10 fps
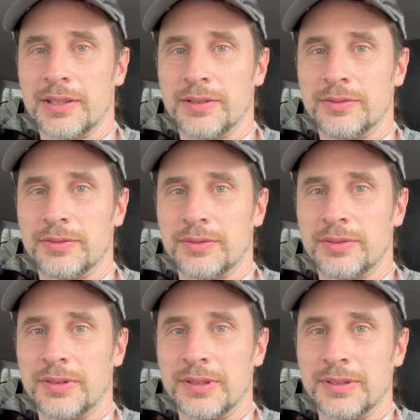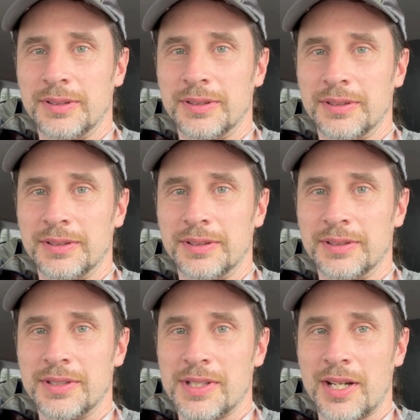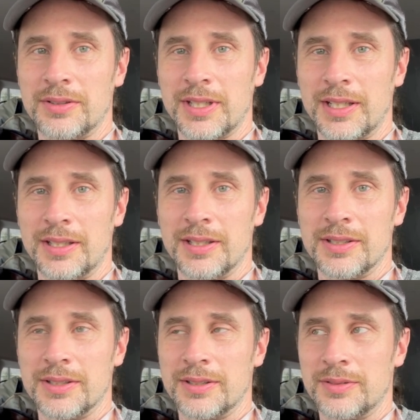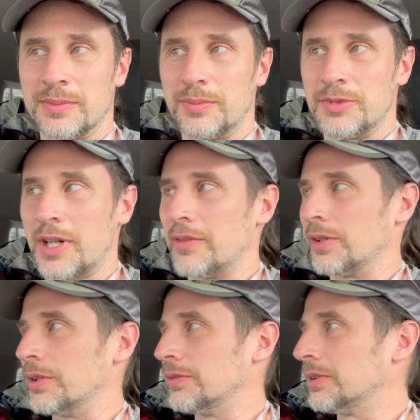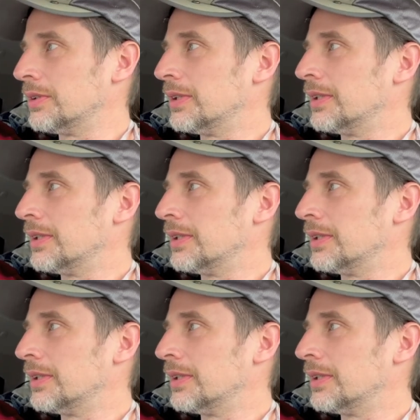of just how tight it is driving over,